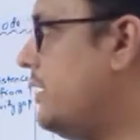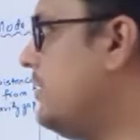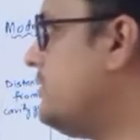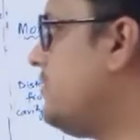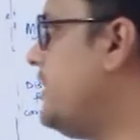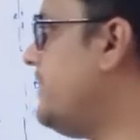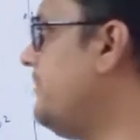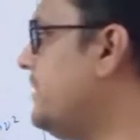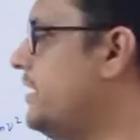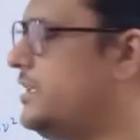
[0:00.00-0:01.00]
So that
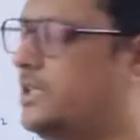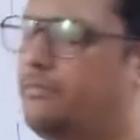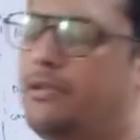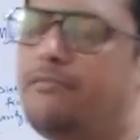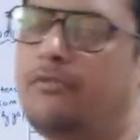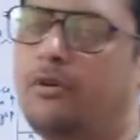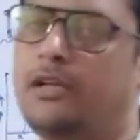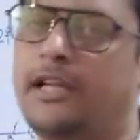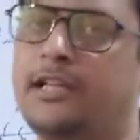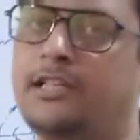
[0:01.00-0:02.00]
means DC beam
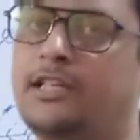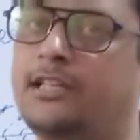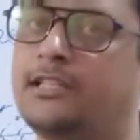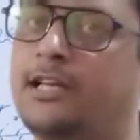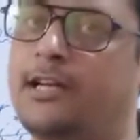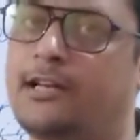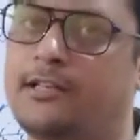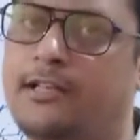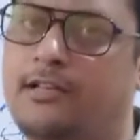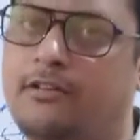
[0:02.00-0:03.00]
voltage is greater
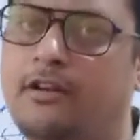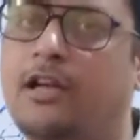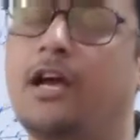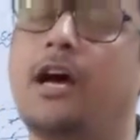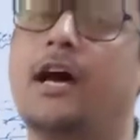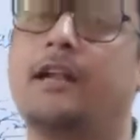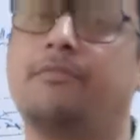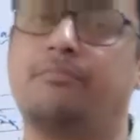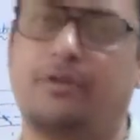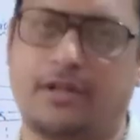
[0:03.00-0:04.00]
than your RF
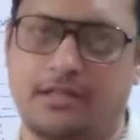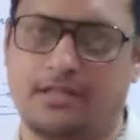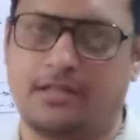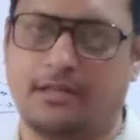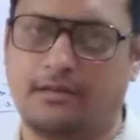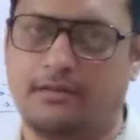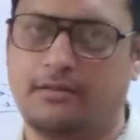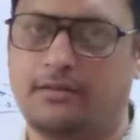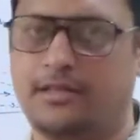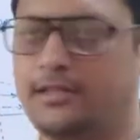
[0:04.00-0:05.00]
potential.
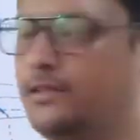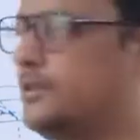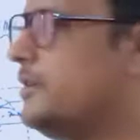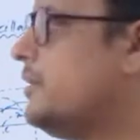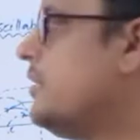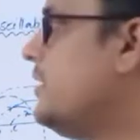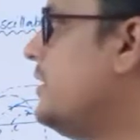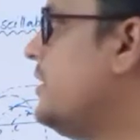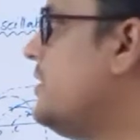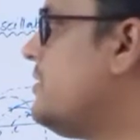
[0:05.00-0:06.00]
Done.
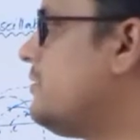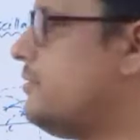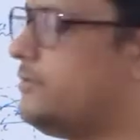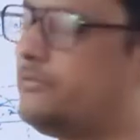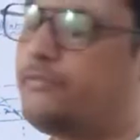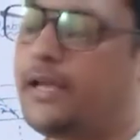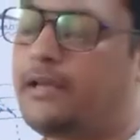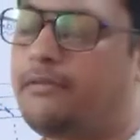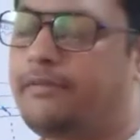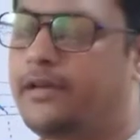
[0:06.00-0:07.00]
So why
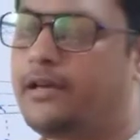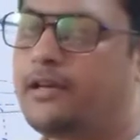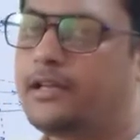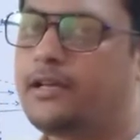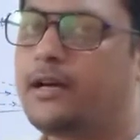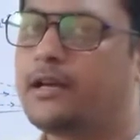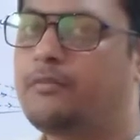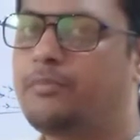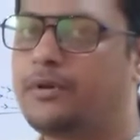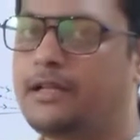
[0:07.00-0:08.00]
we are taking RF
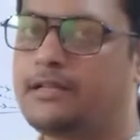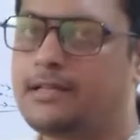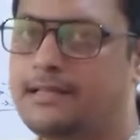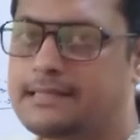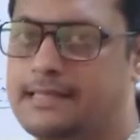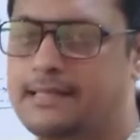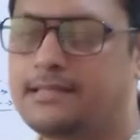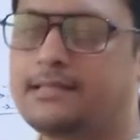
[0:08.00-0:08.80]
potential as less?